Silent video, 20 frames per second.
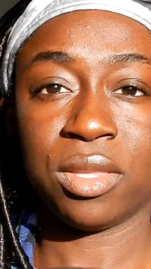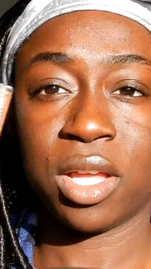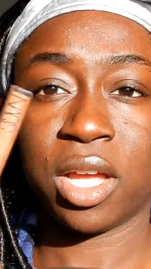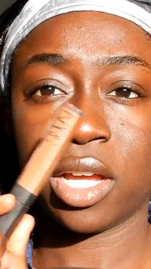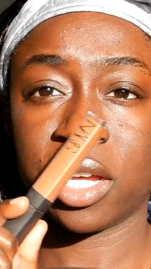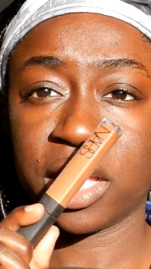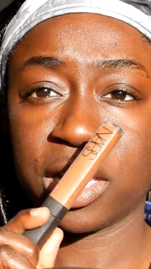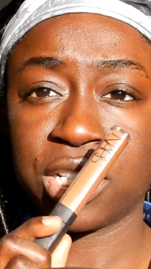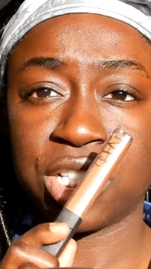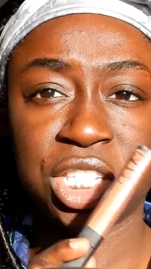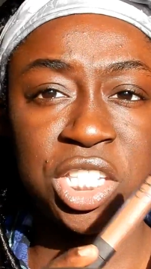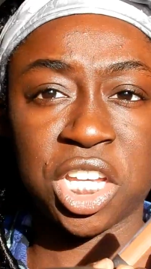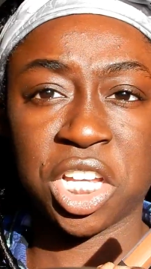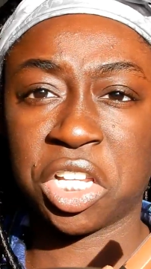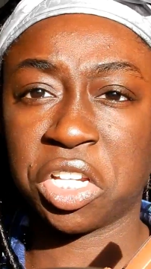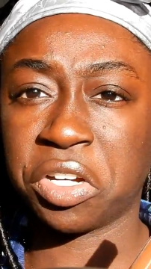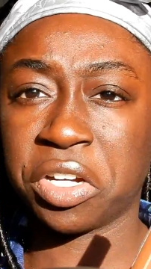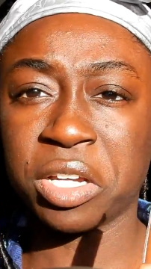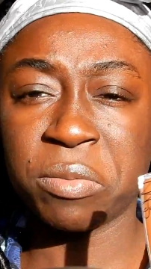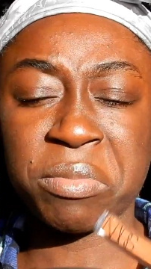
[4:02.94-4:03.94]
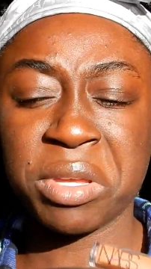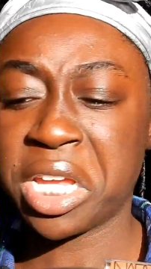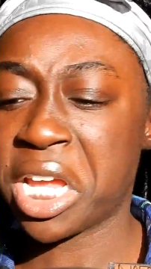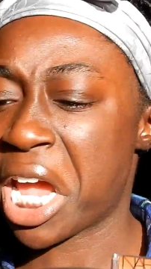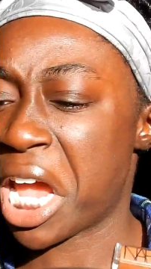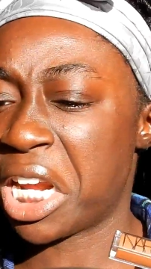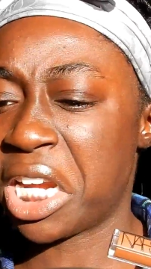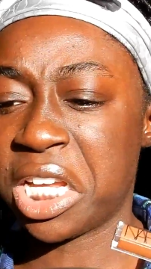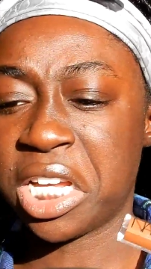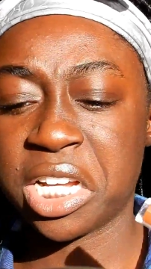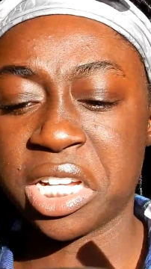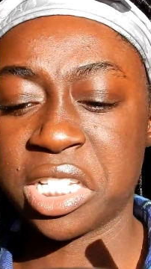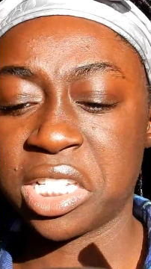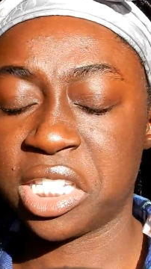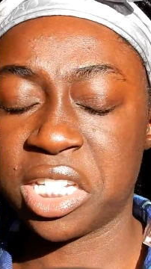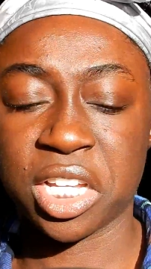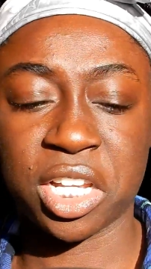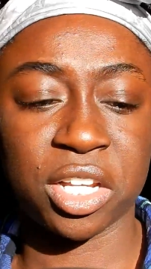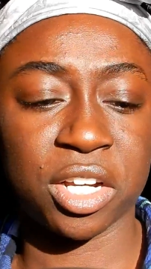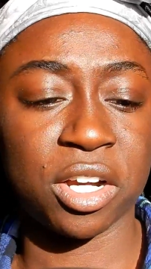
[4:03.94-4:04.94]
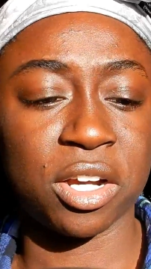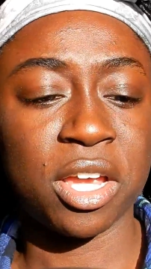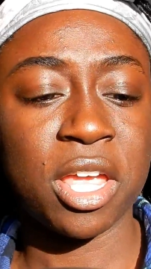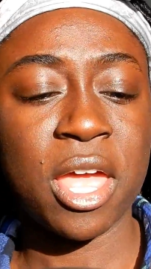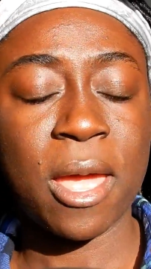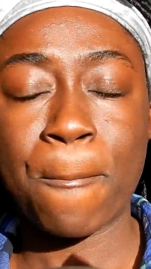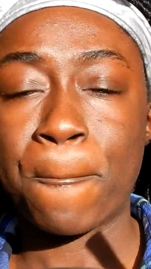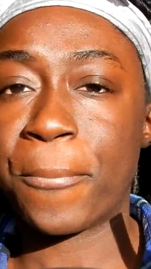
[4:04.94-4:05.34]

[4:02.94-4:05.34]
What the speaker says: a concealer. It can be any concealer,